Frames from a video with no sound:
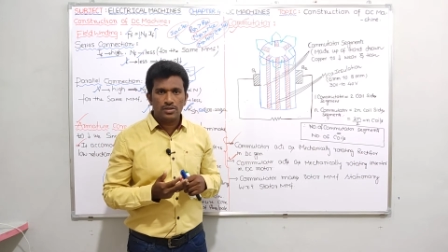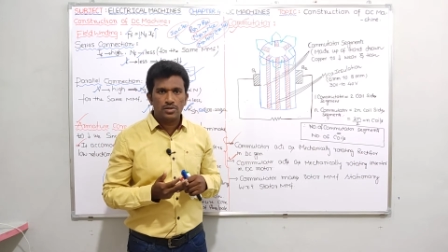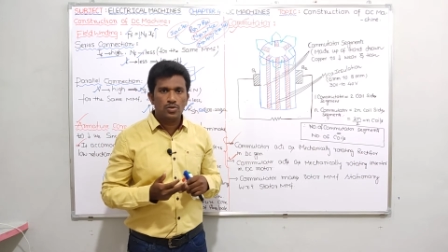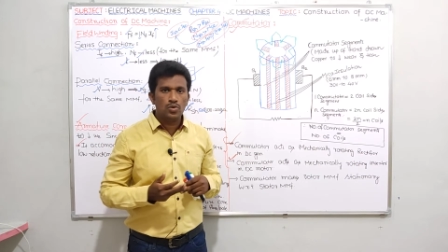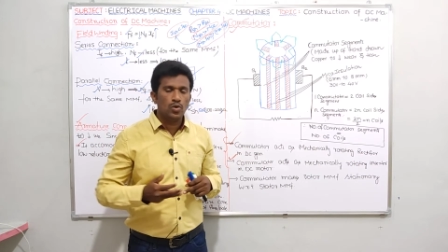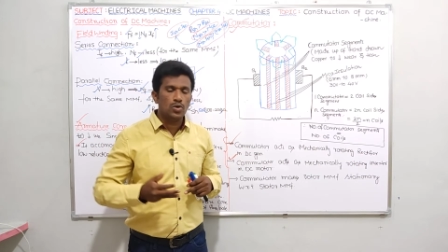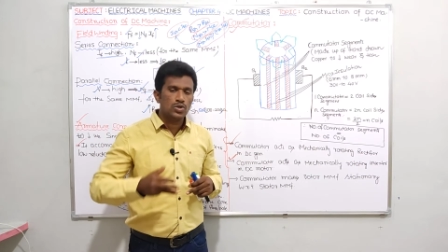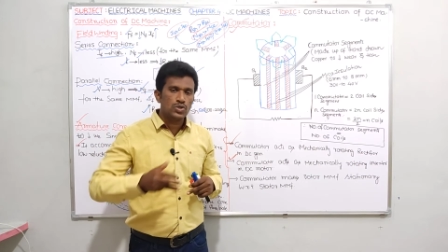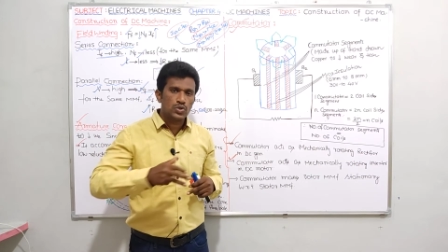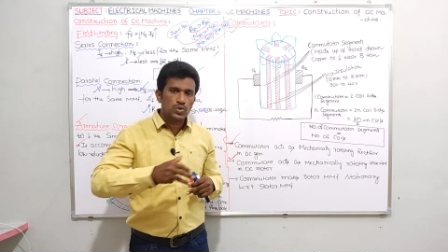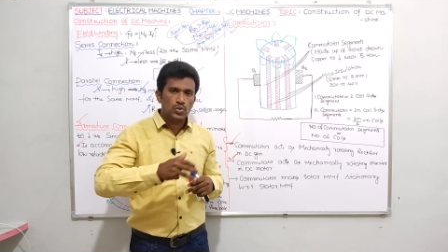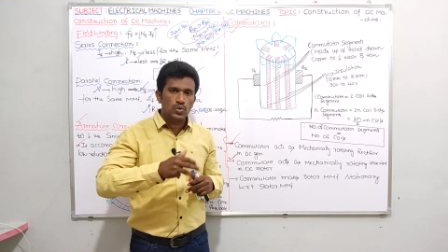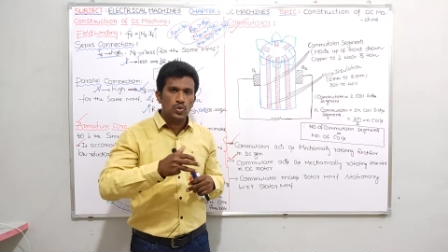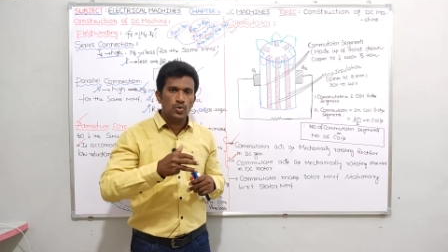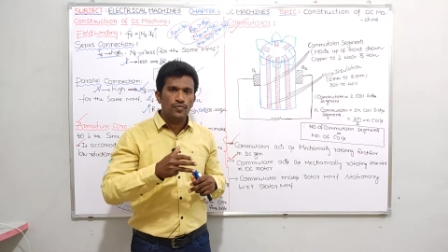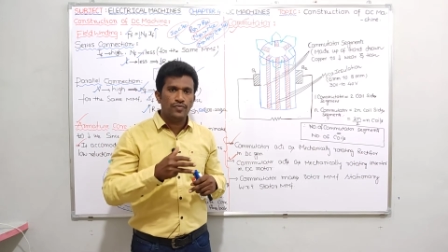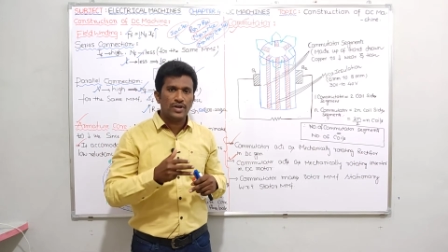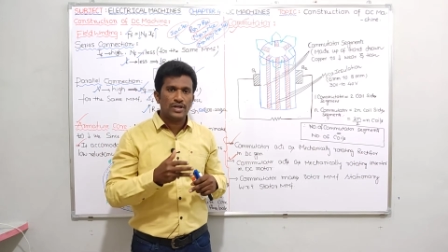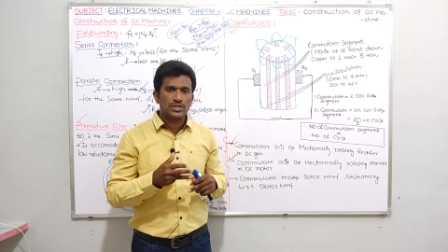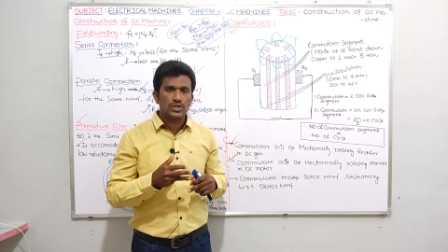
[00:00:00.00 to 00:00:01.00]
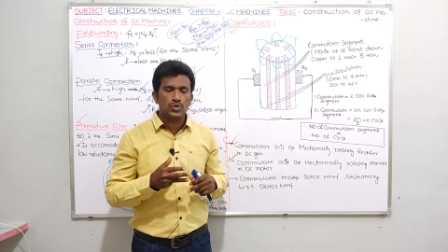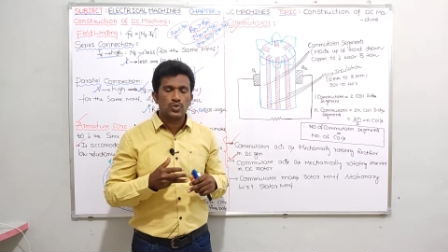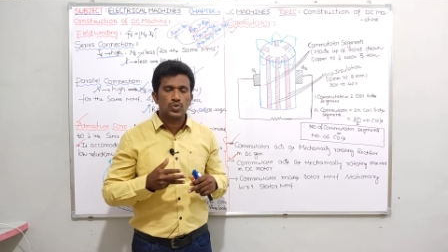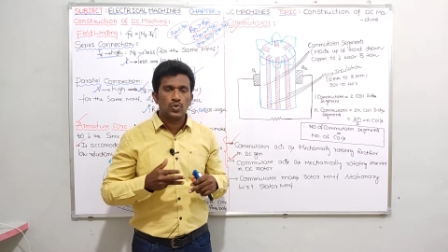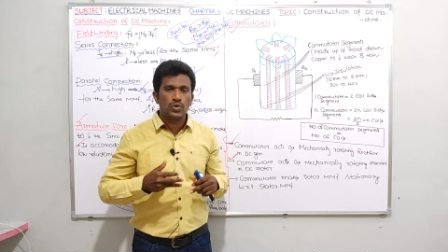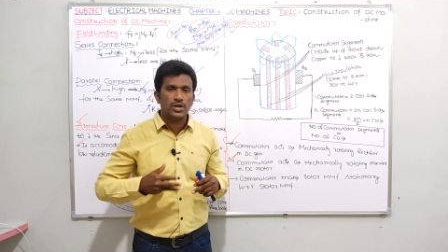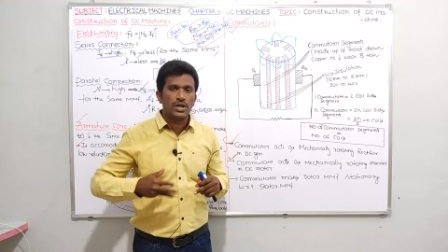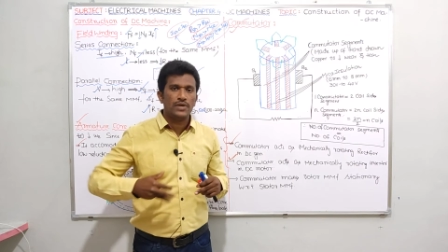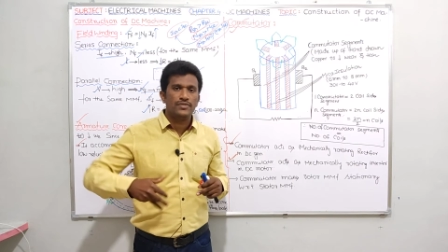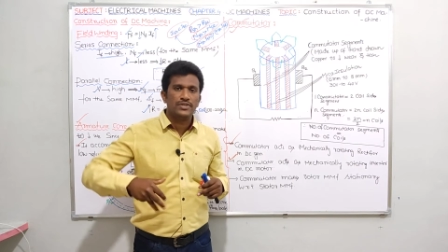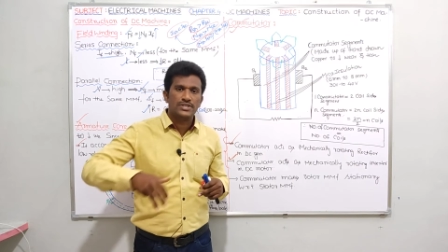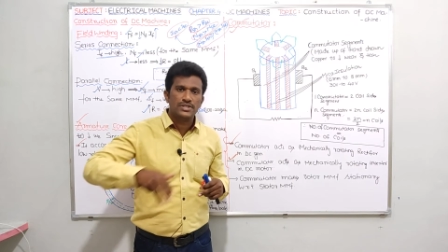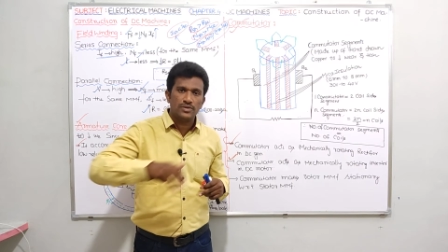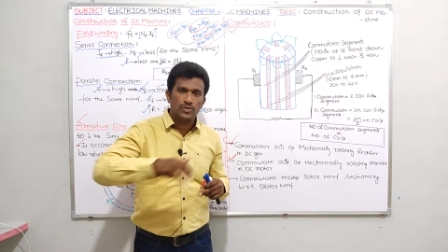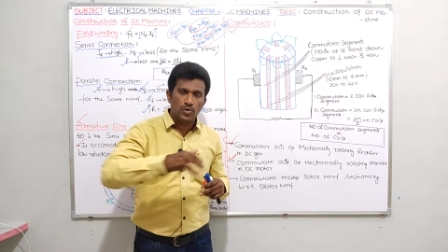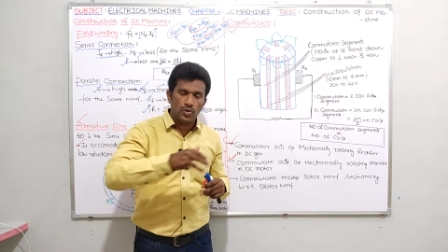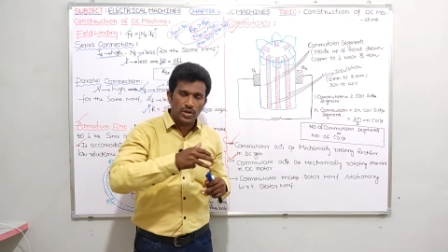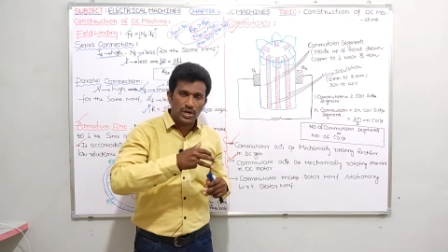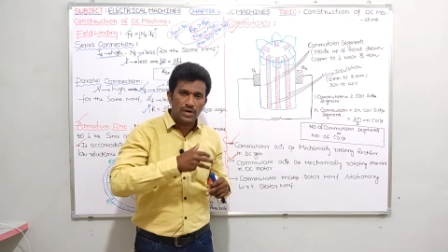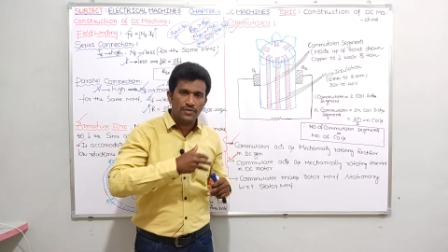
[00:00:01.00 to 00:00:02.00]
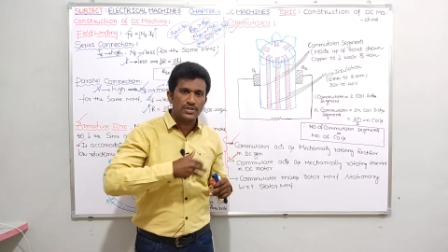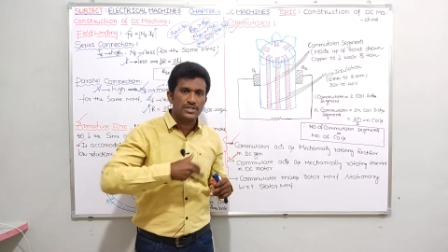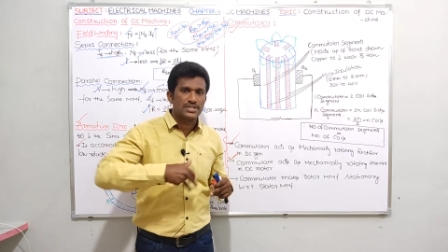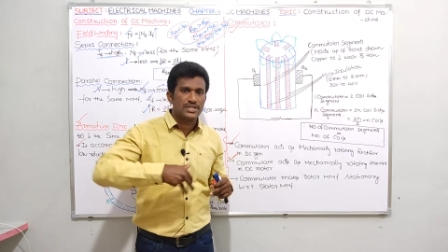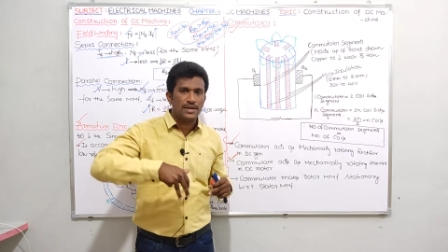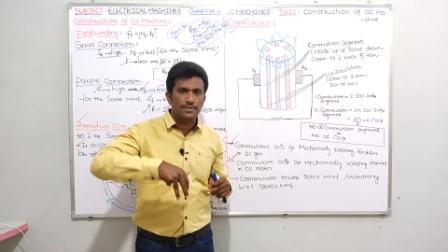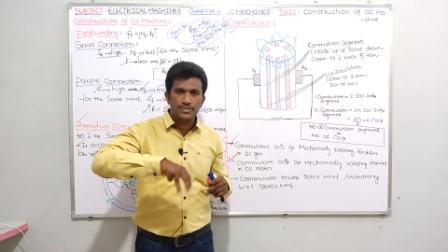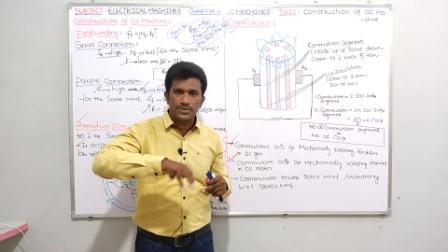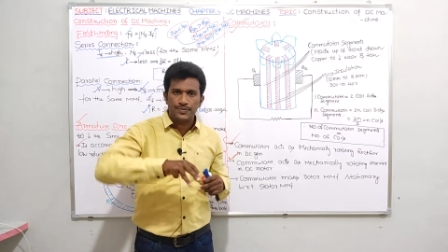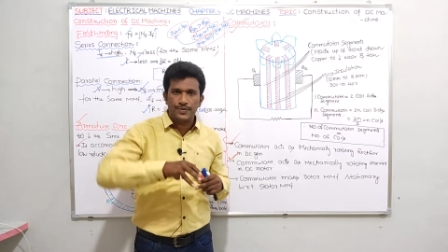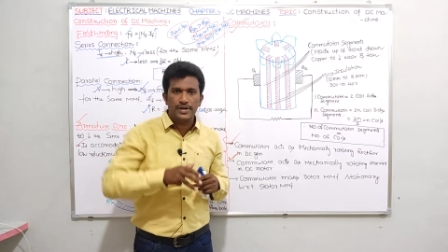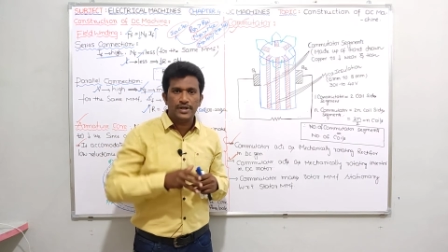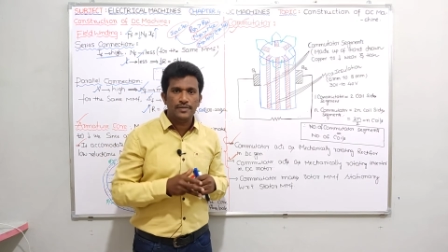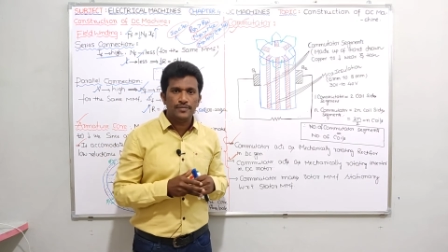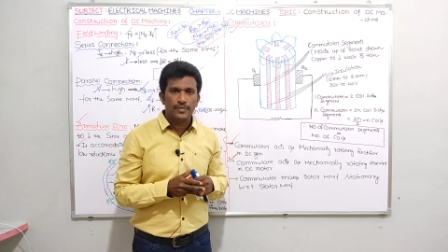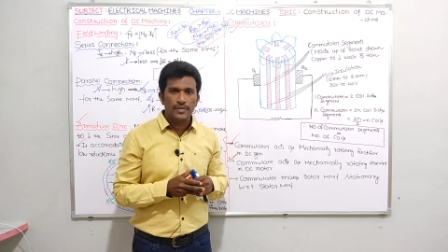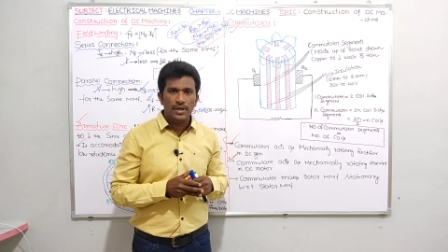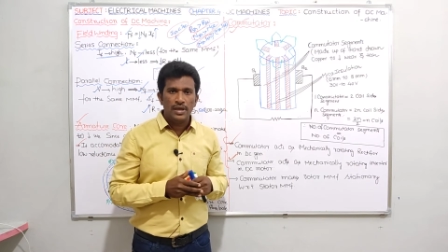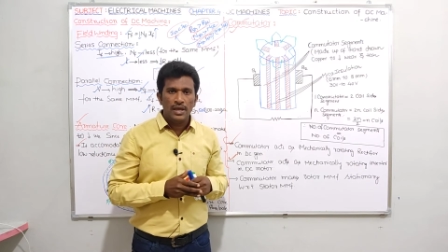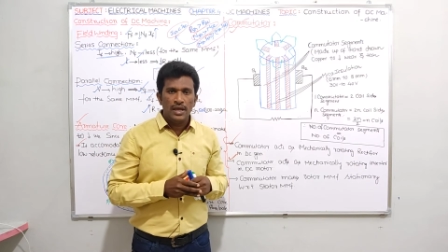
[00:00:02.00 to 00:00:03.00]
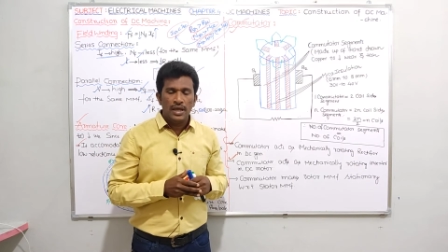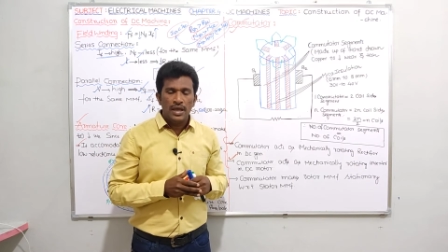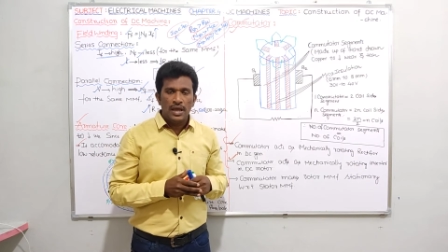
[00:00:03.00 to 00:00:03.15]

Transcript: Those two fluxes should rotate with the same speed.